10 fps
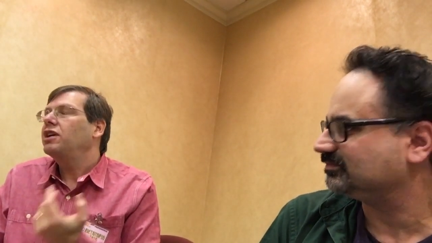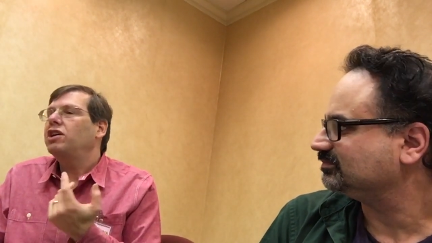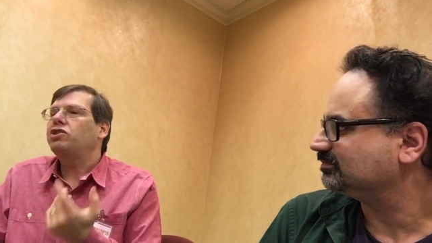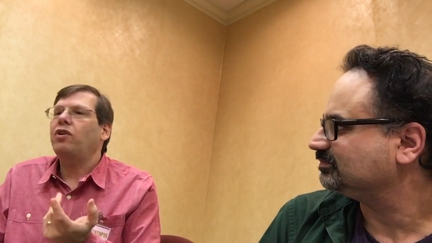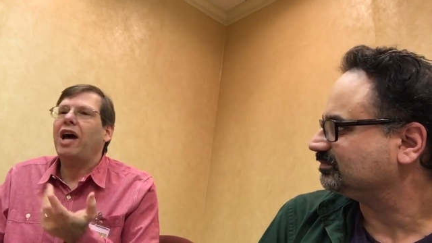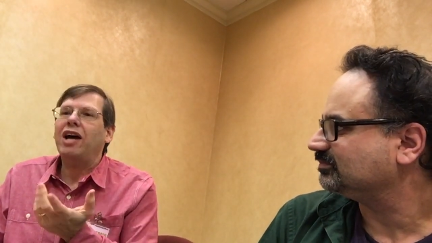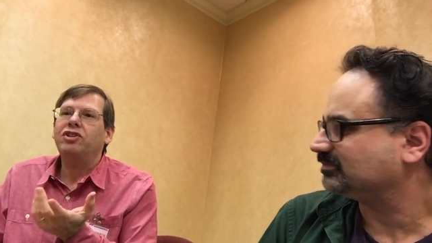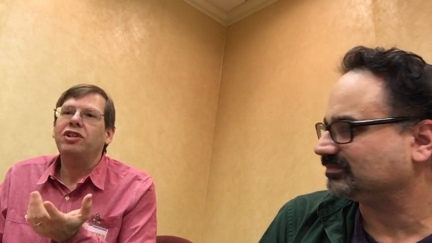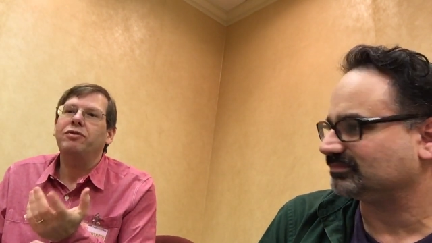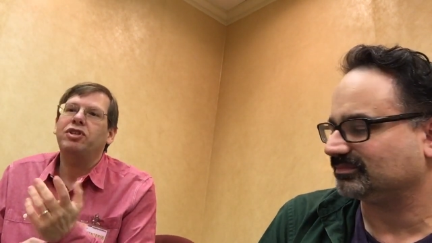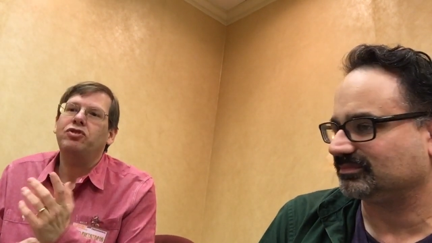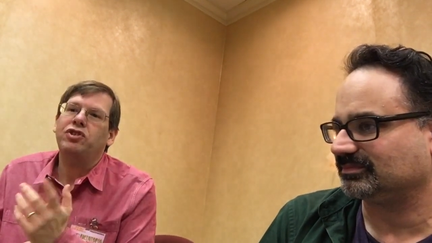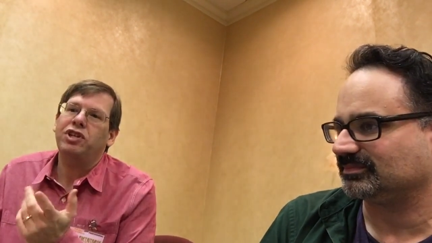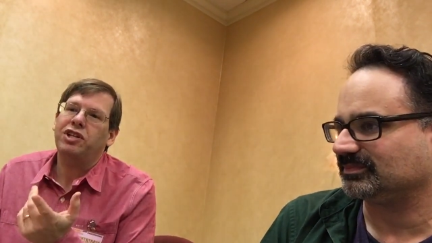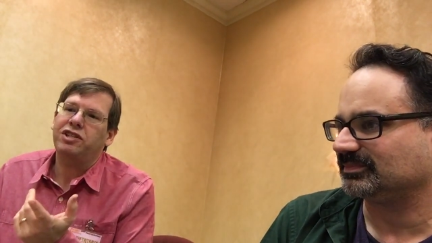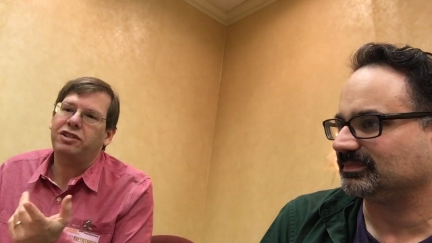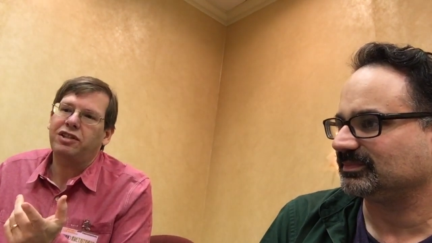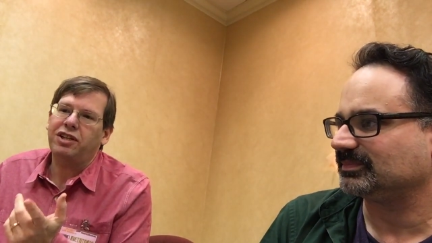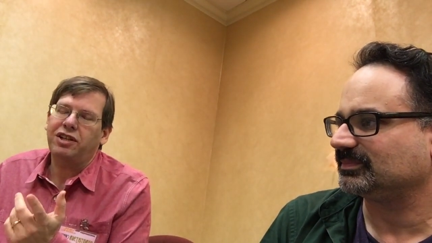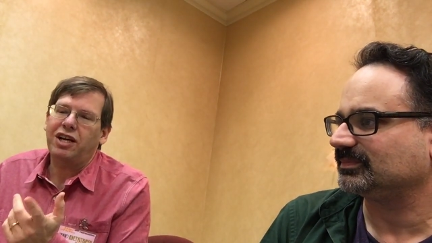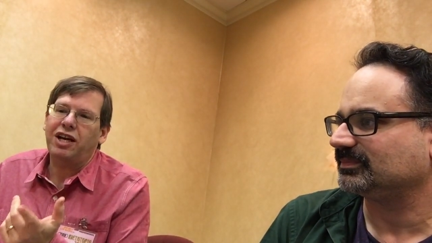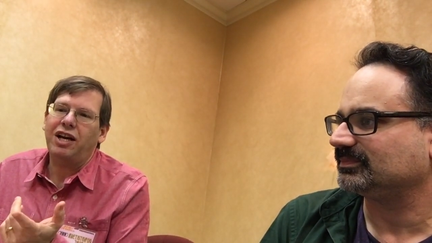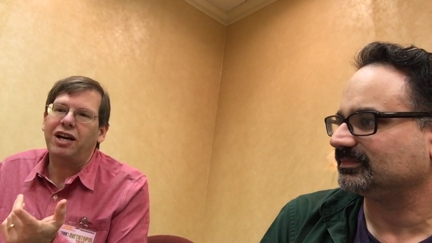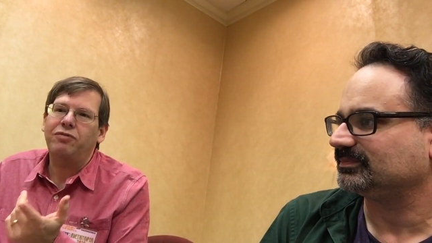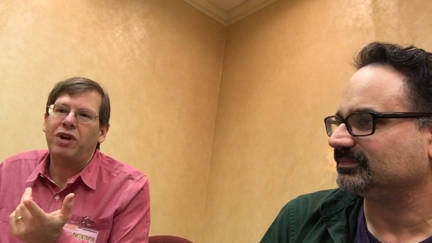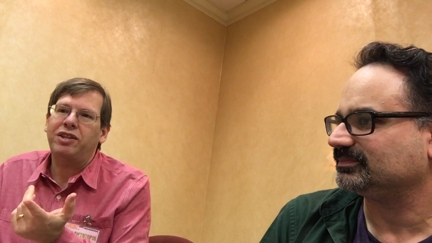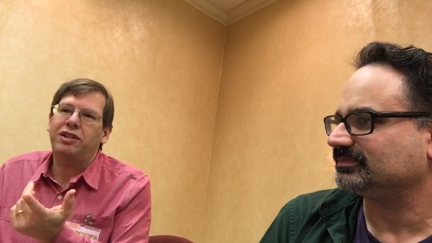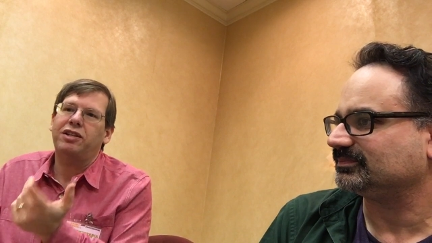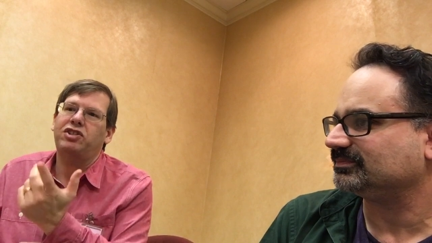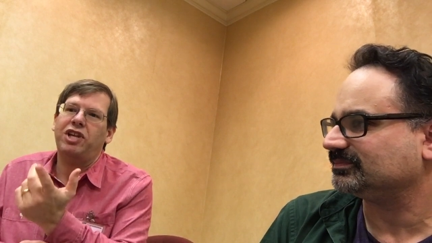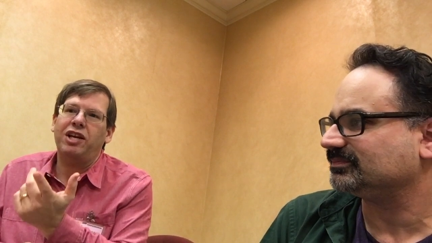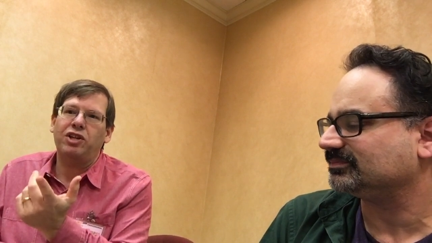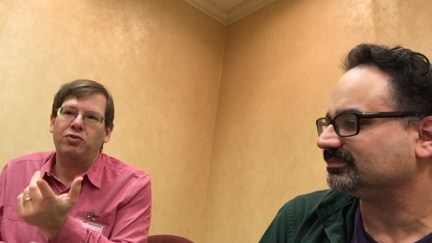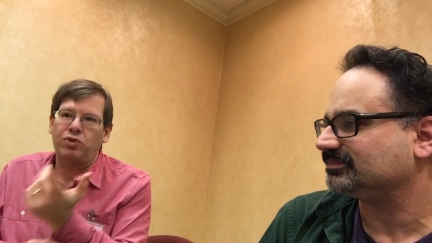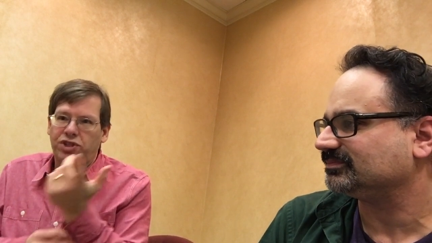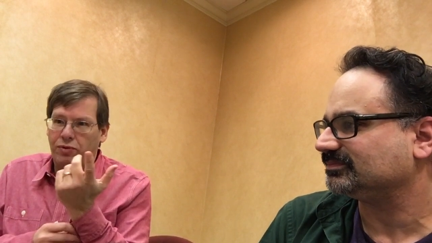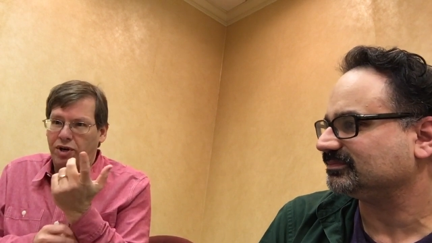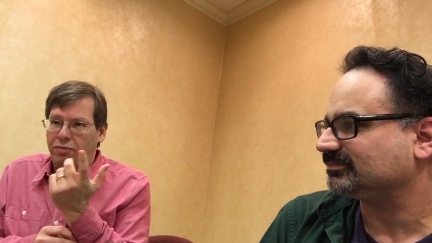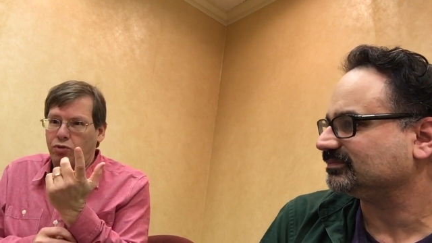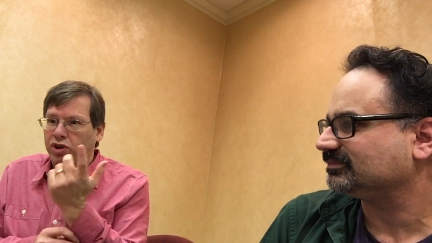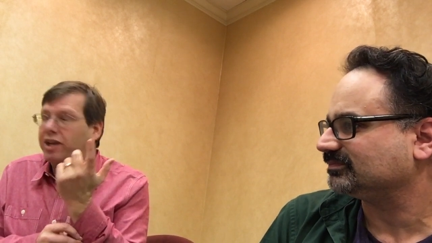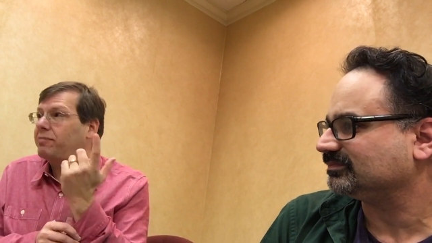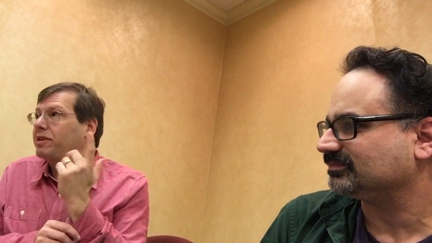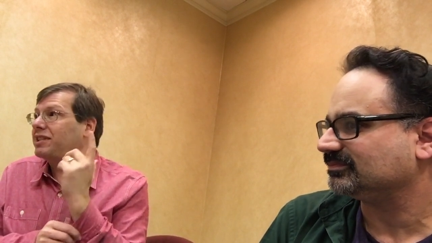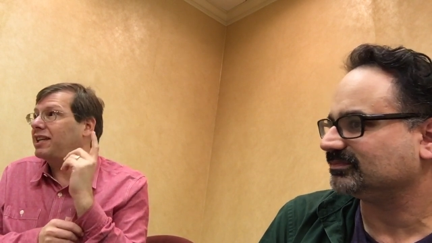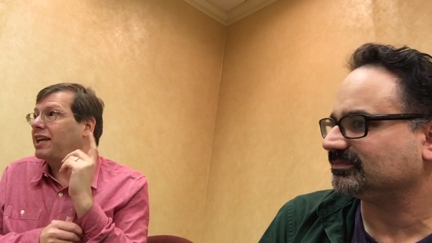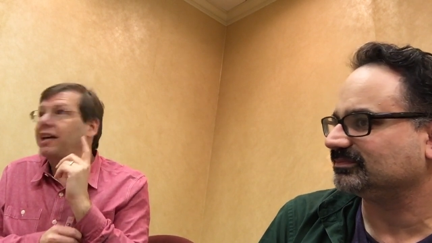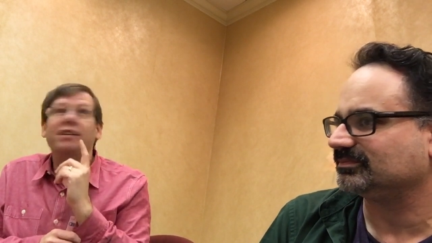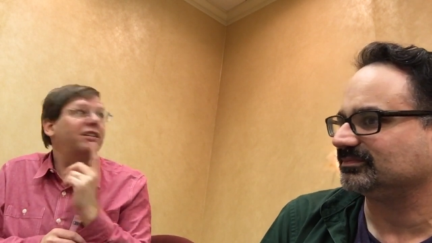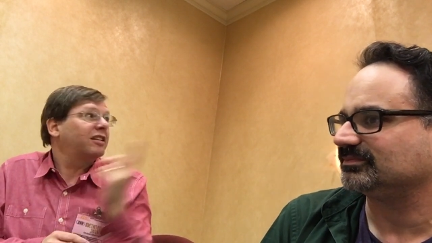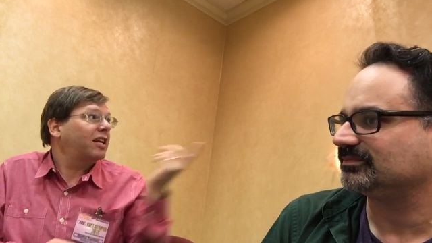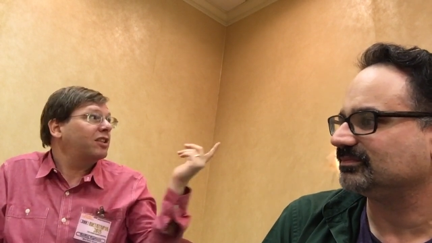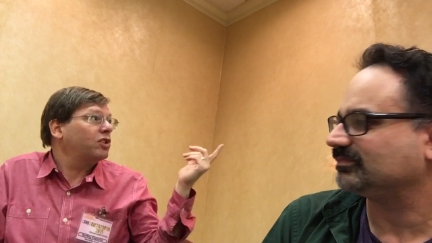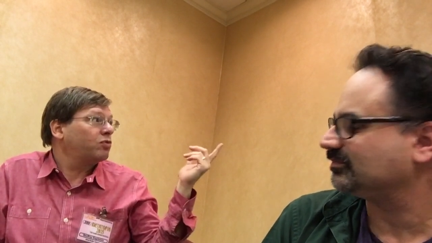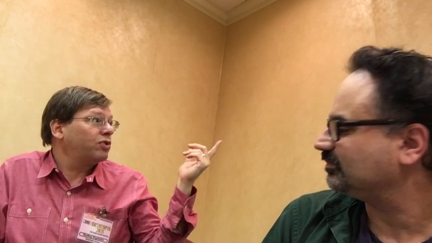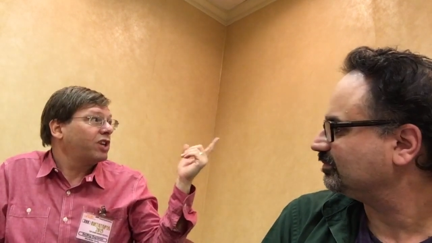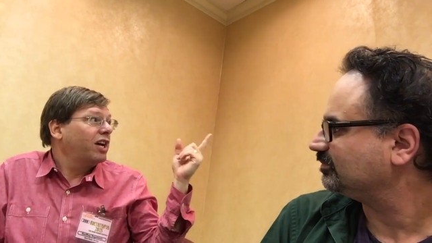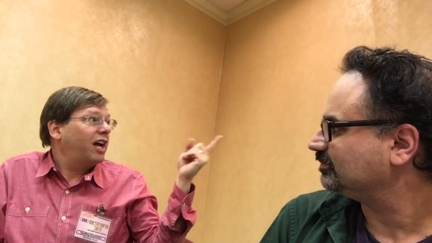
Speaker 1: So actually I was interested because I, I, rather than scanning the rules, I went on BoardGameGeek to get, to get these rules.